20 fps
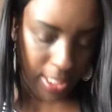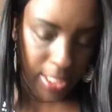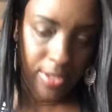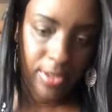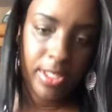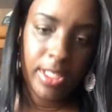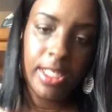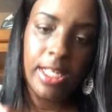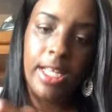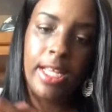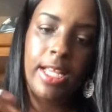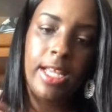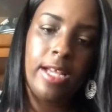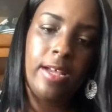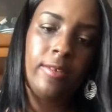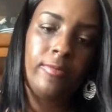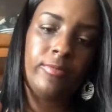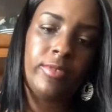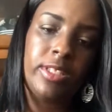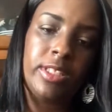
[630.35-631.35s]
And then I
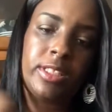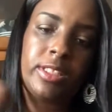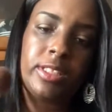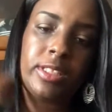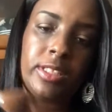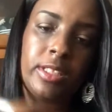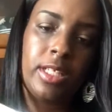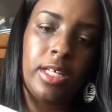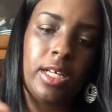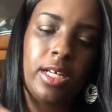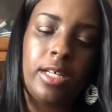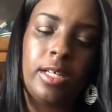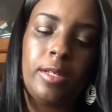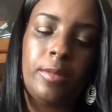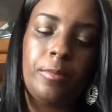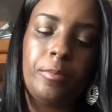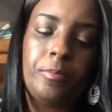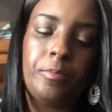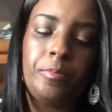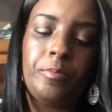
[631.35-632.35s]
have this
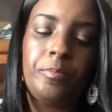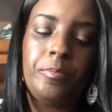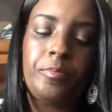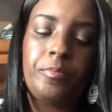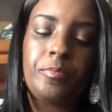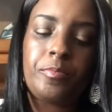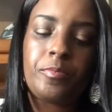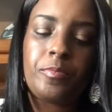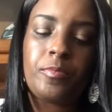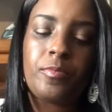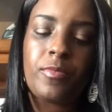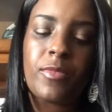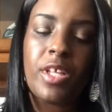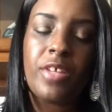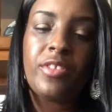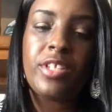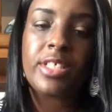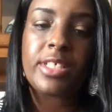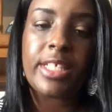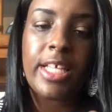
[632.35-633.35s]

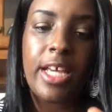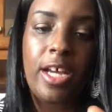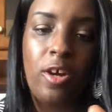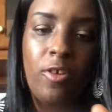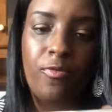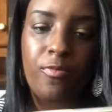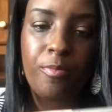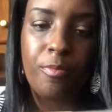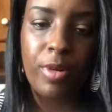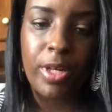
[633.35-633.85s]
e.l.f.